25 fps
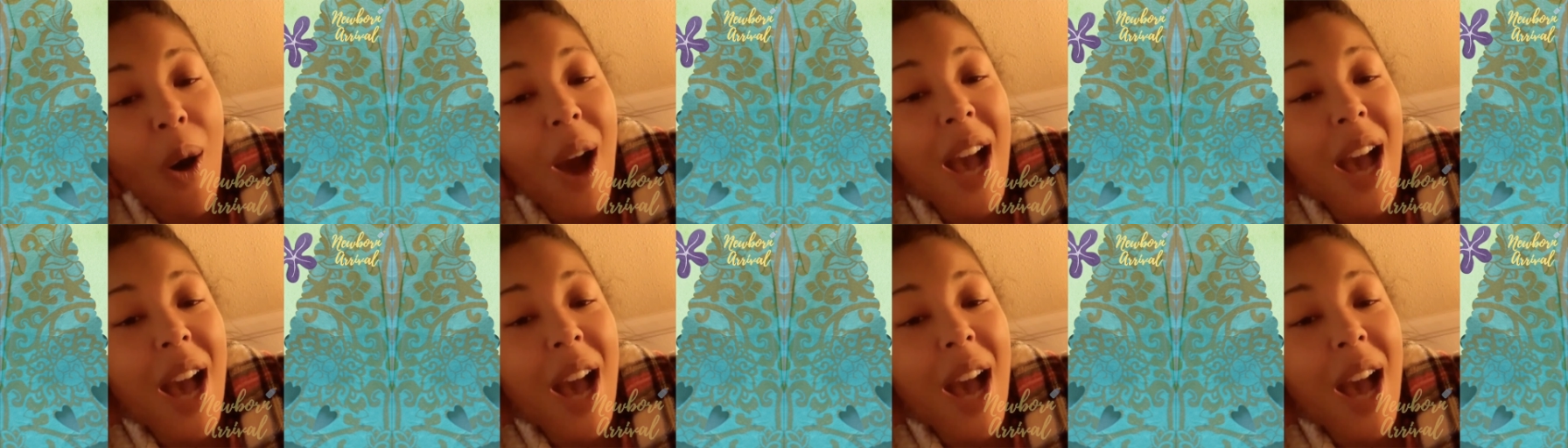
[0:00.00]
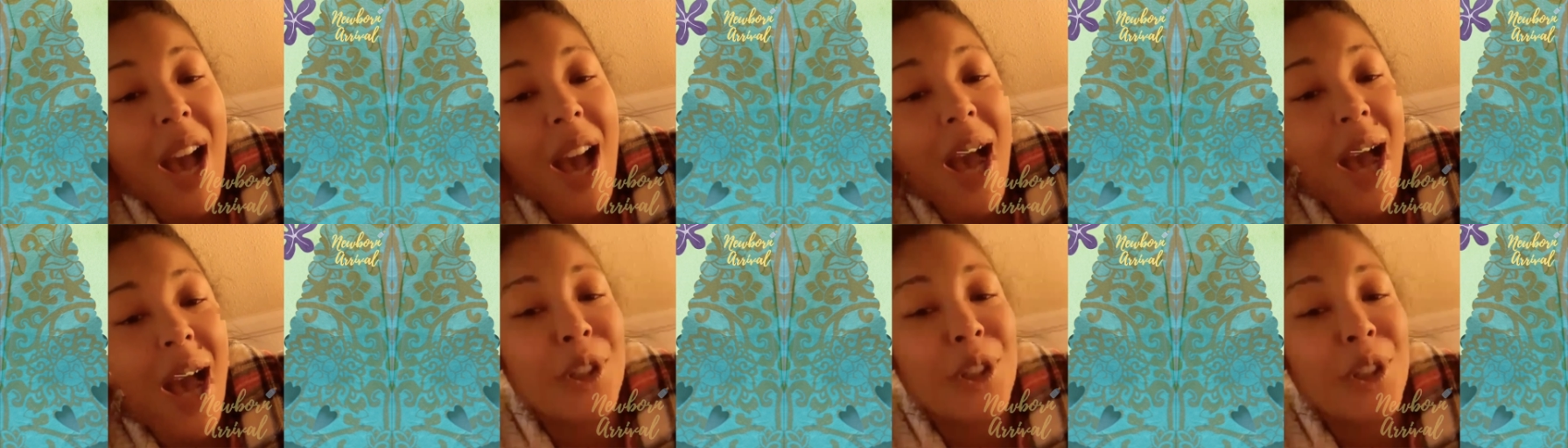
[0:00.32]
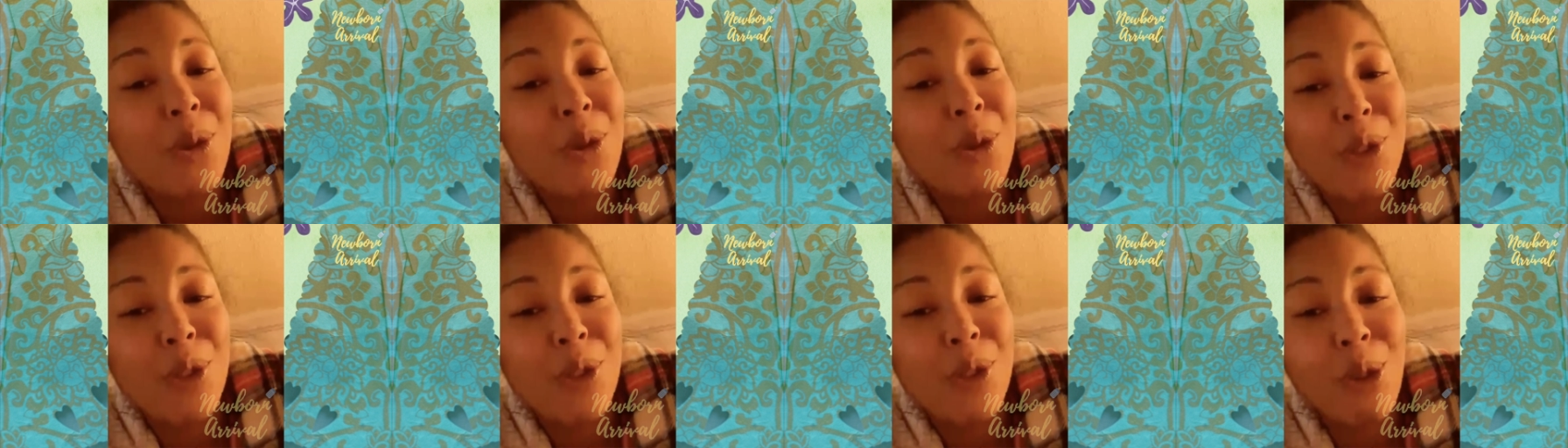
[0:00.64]
I know
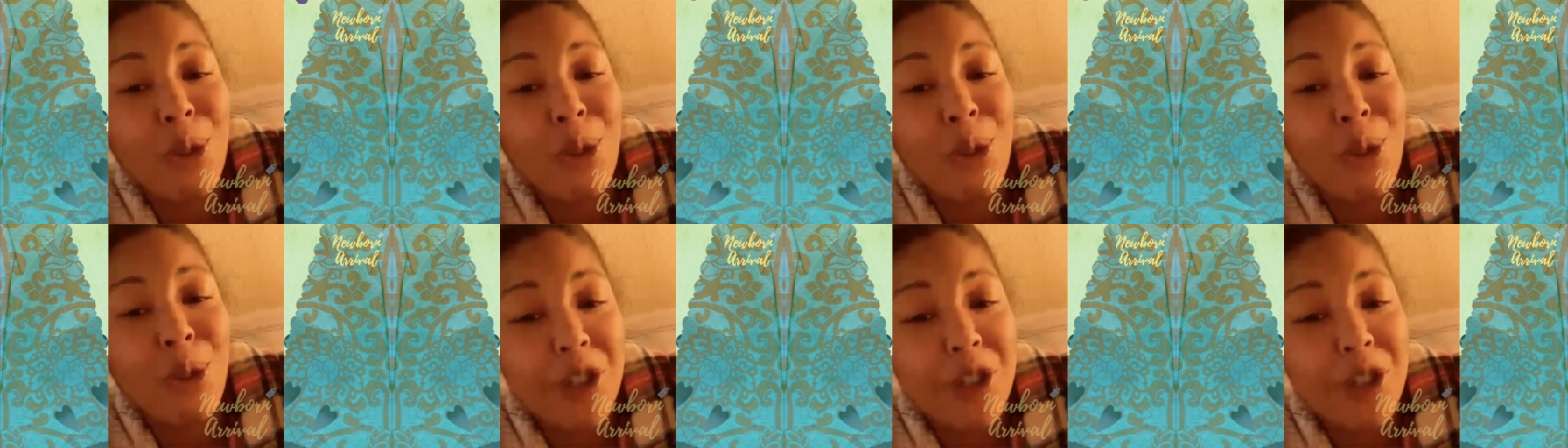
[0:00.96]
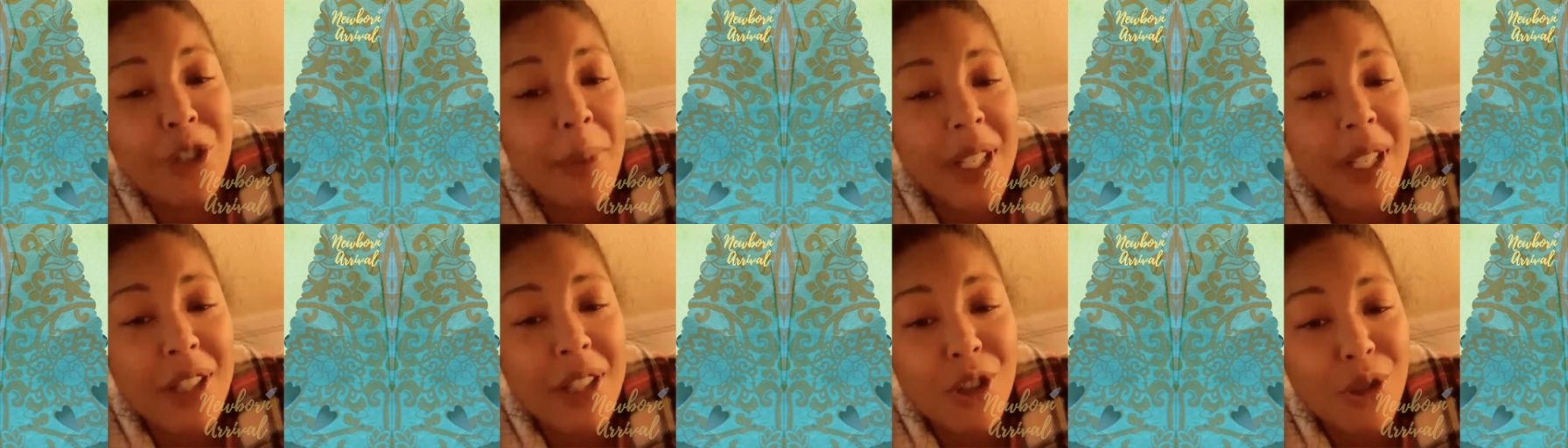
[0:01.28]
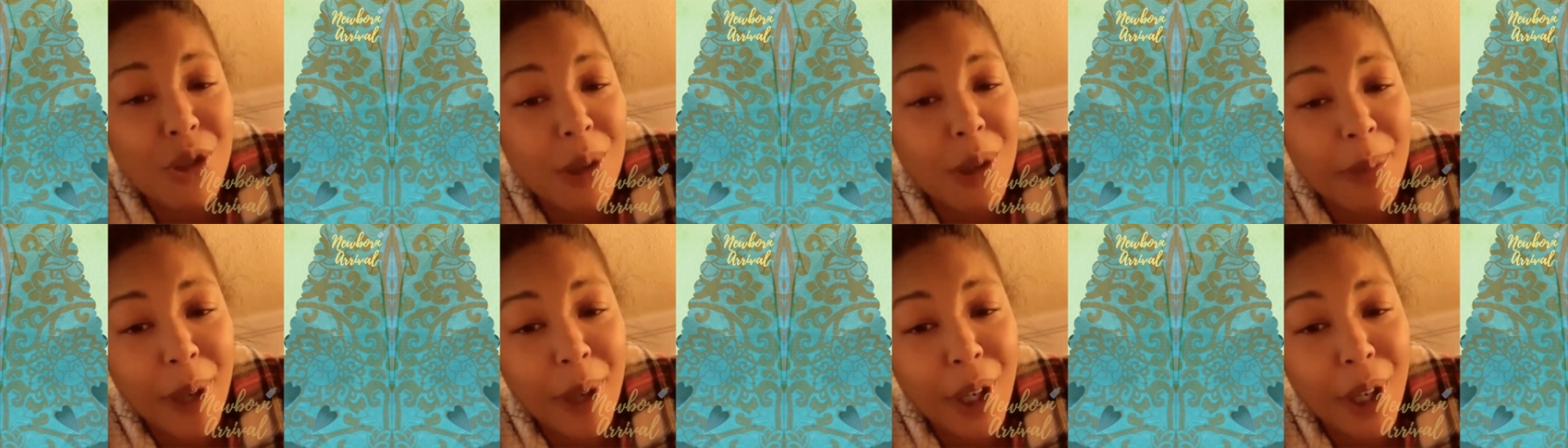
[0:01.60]
you. You cut your business
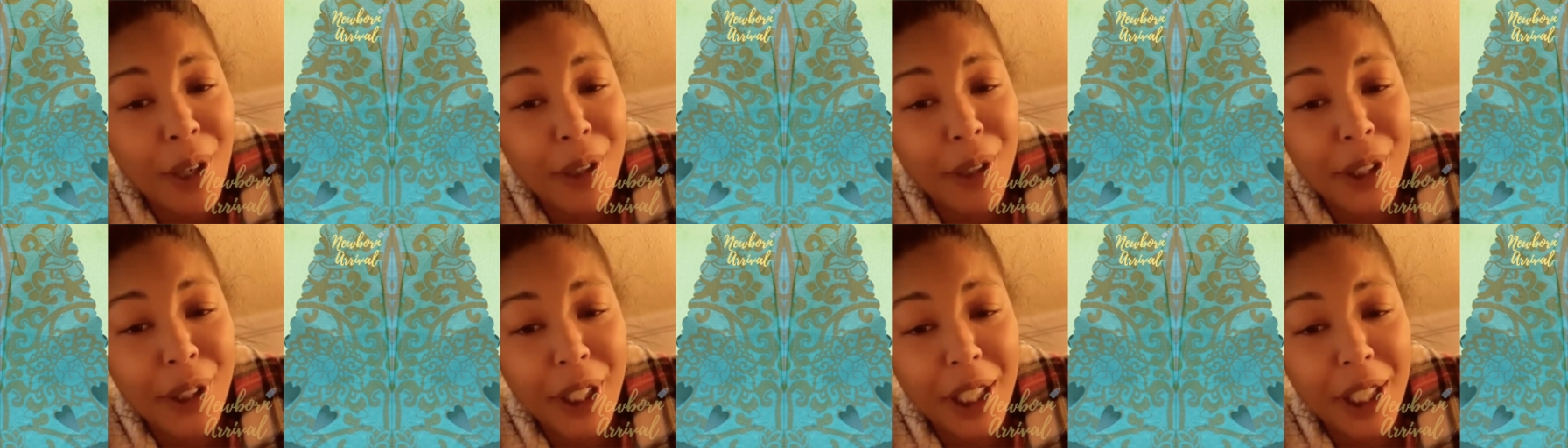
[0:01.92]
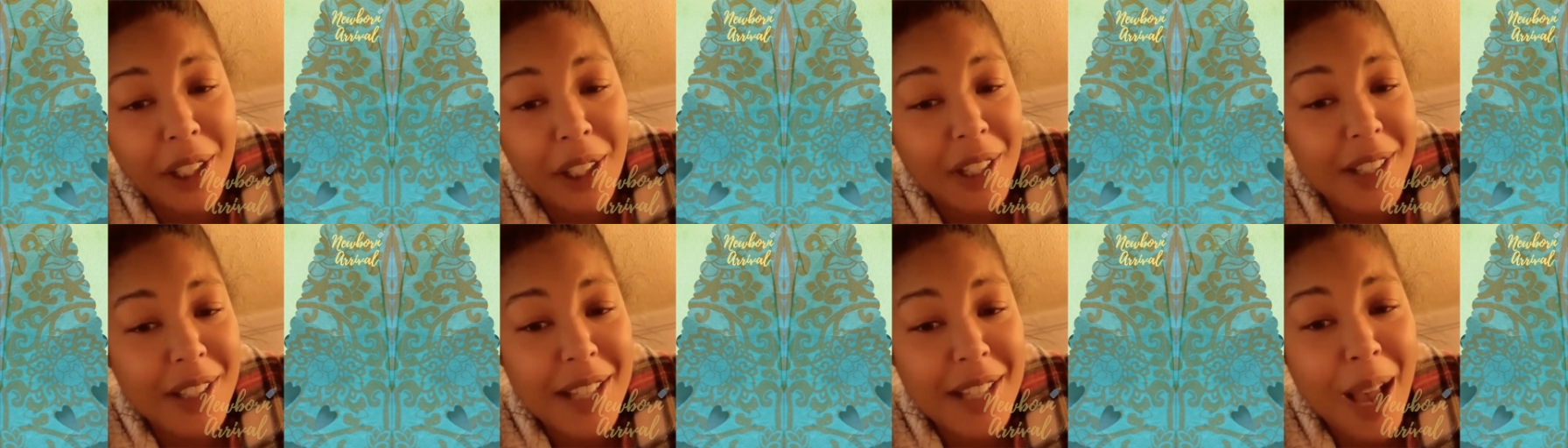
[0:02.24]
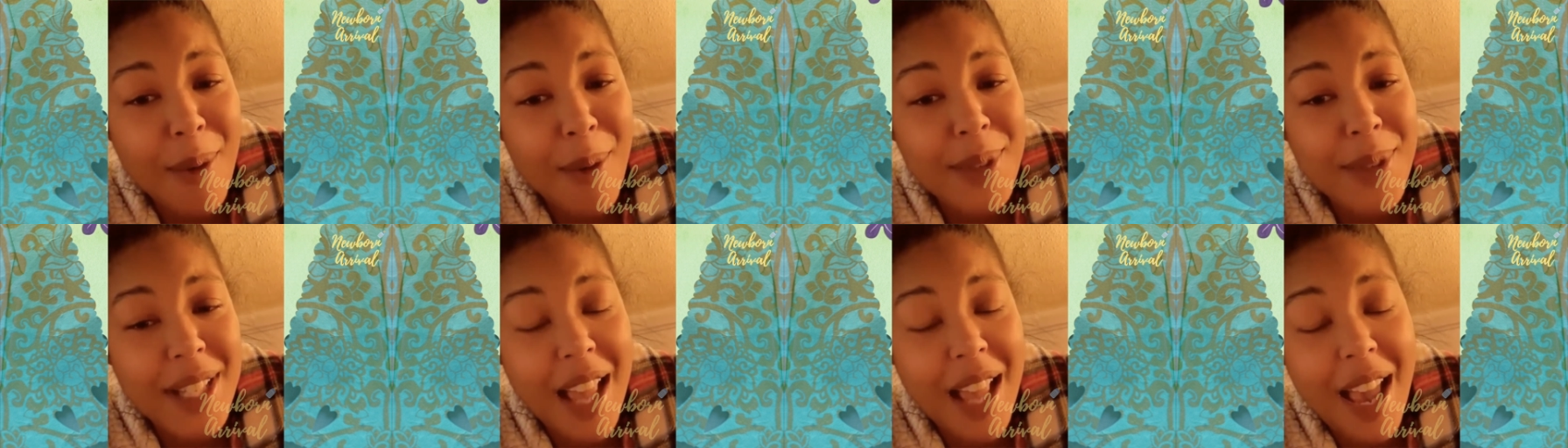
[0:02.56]
trip early because I
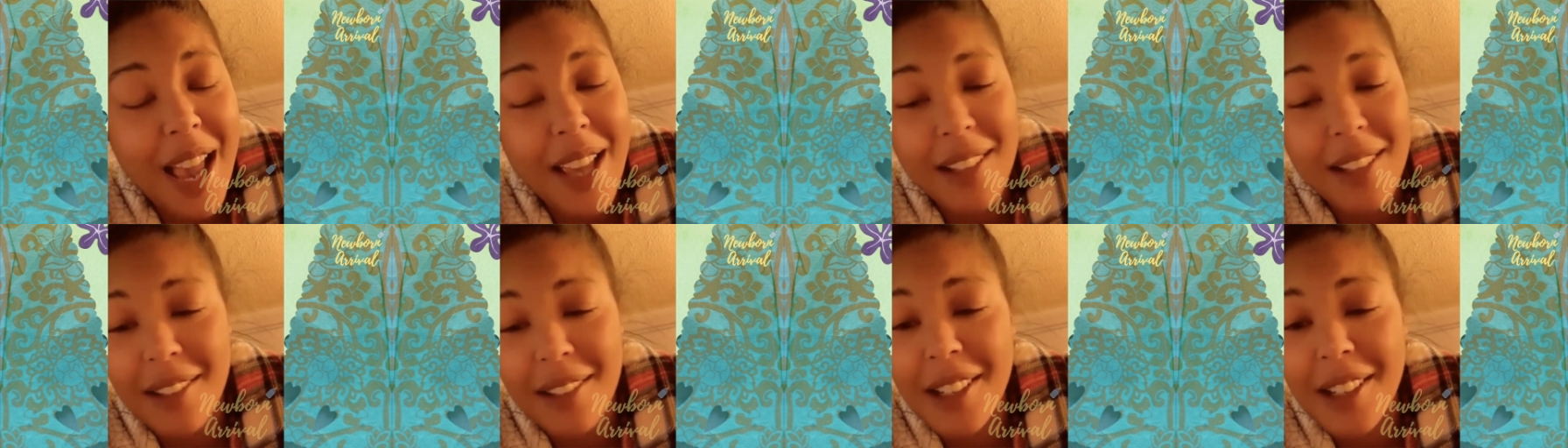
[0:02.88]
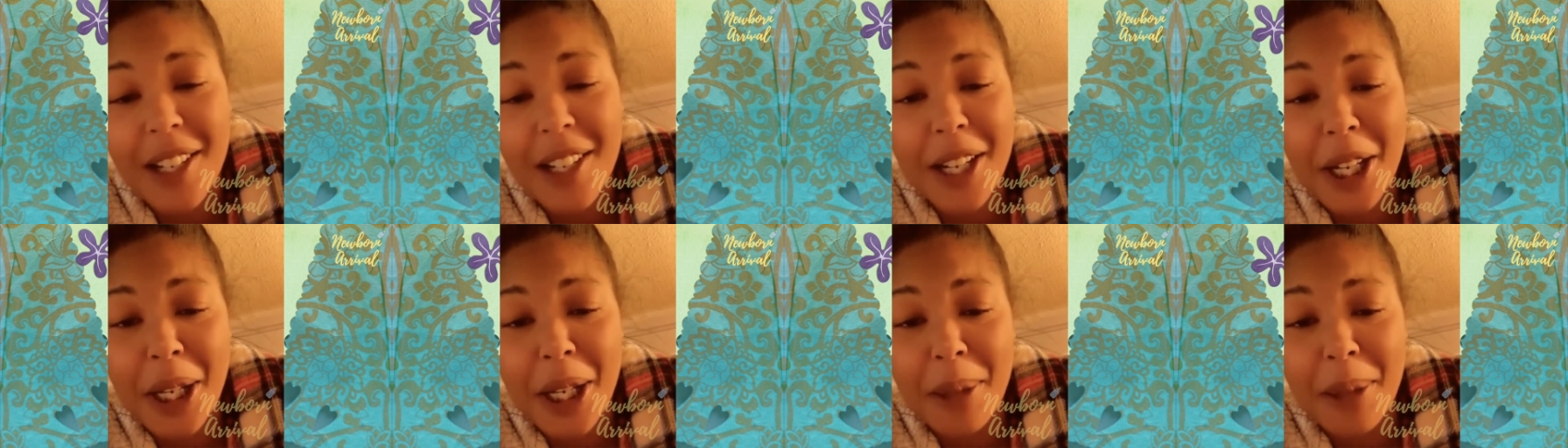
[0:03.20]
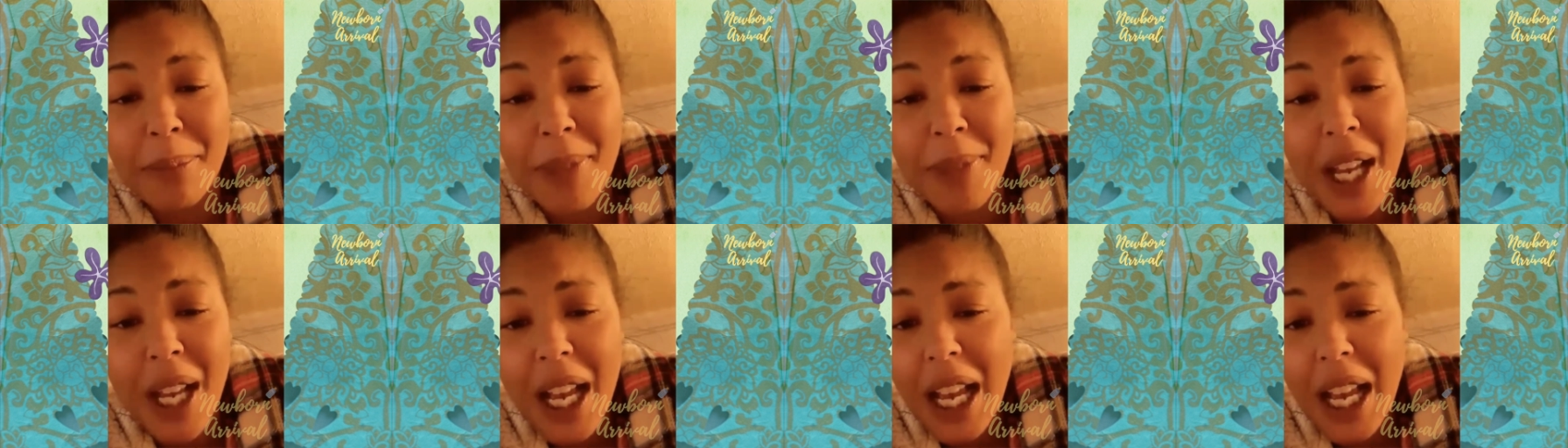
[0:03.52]
was like, um,